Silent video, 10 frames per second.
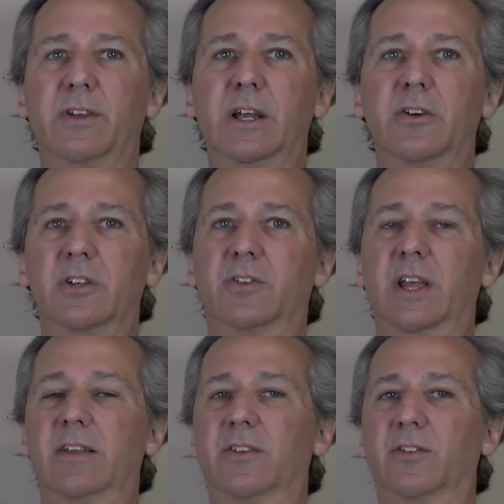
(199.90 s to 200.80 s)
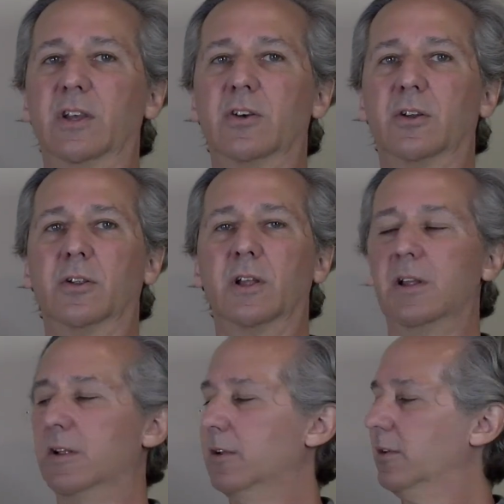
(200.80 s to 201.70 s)
gear just takes a single
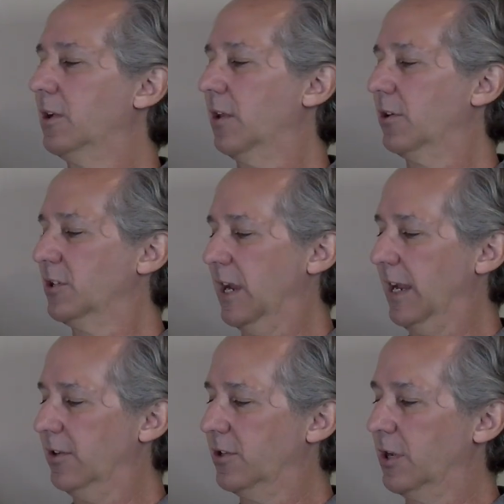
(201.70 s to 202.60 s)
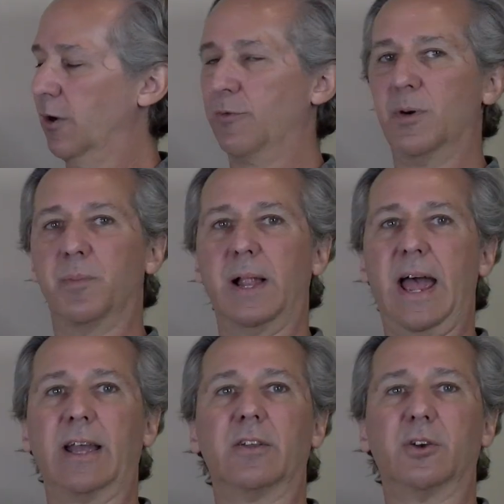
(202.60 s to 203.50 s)
color change to go from
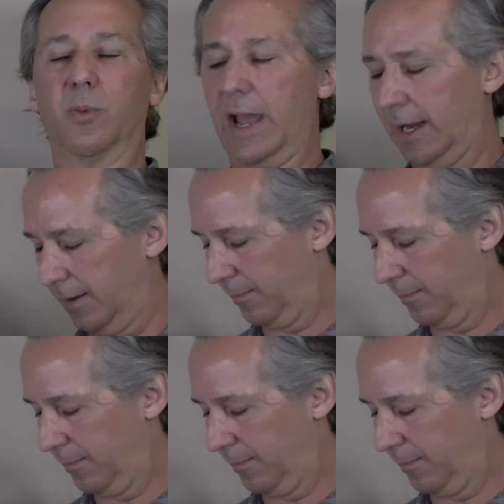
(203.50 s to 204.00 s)
black to white.